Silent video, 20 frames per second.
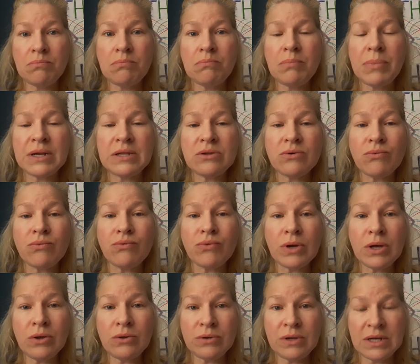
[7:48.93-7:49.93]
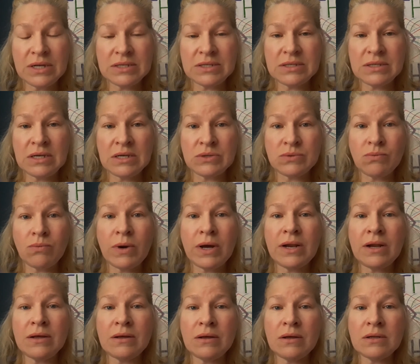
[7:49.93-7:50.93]
But the realness is what
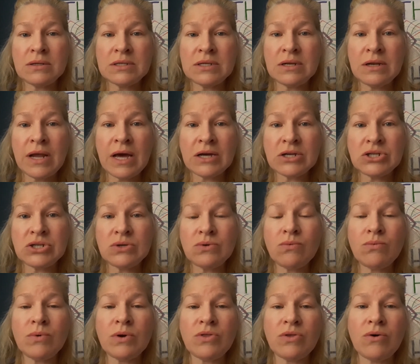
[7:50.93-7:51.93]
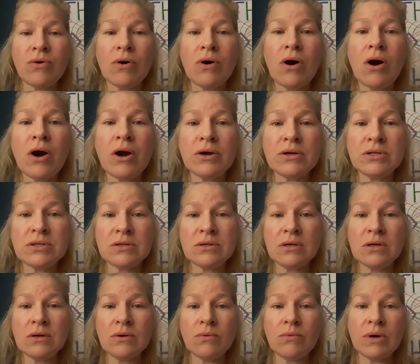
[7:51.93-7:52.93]
connects you with your heart,
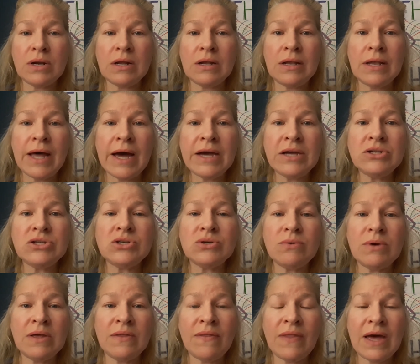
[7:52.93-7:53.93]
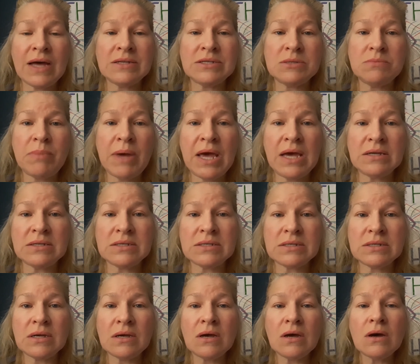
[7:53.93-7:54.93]
what aligns you in that
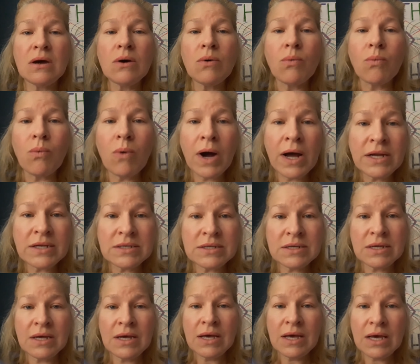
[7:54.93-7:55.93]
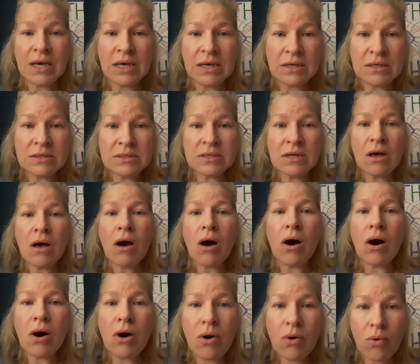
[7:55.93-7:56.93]
space. What is
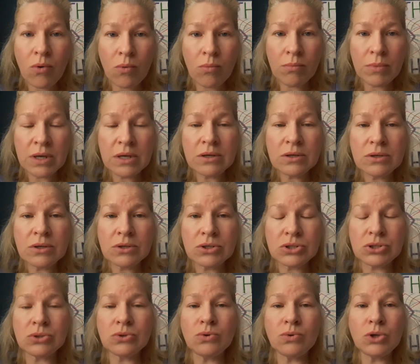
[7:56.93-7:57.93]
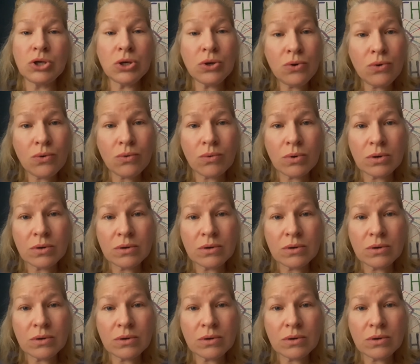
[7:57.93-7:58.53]
home to you?